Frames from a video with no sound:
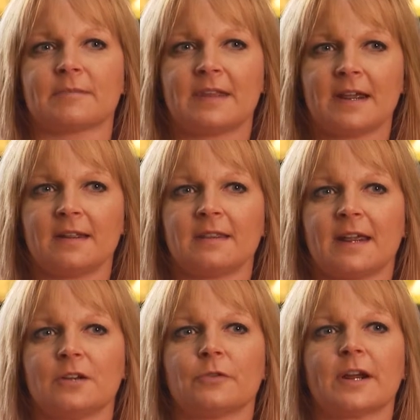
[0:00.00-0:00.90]

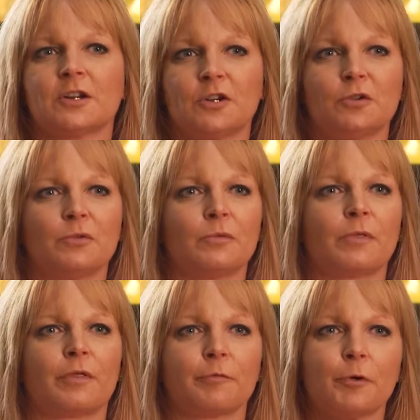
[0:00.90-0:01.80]
they direct you
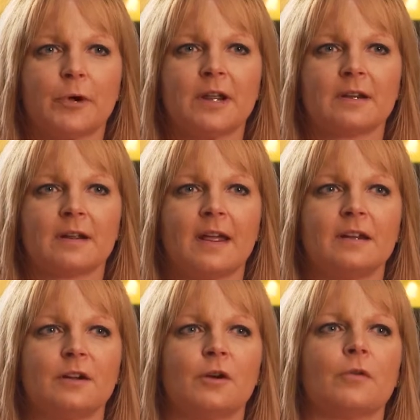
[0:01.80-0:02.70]
through it, and
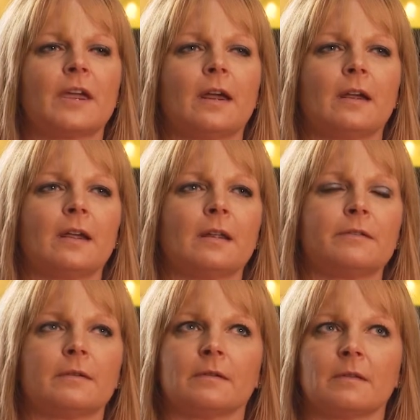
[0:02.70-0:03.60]
okay,
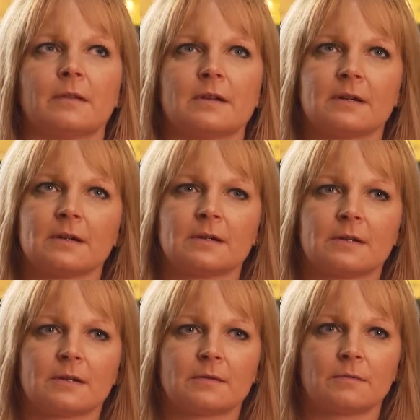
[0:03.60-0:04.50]
this
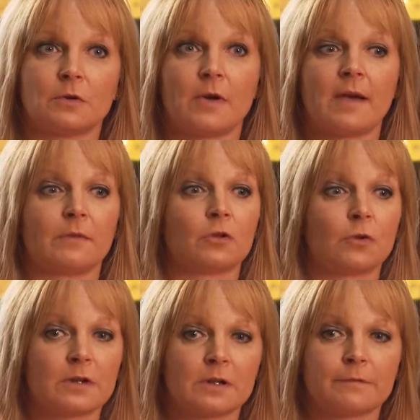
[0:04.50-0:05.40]
is, you have the
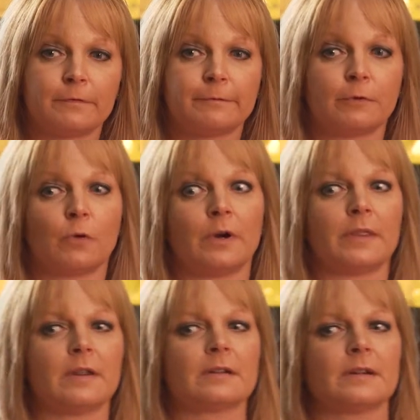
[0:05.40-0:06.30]
choices for floor,
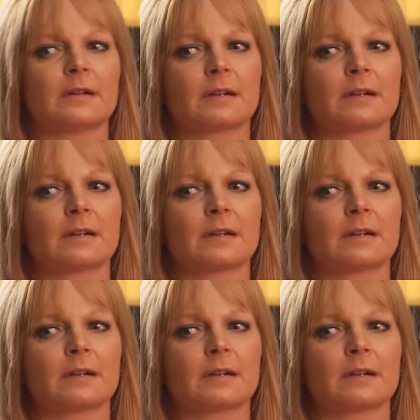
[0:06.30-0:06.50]
and this is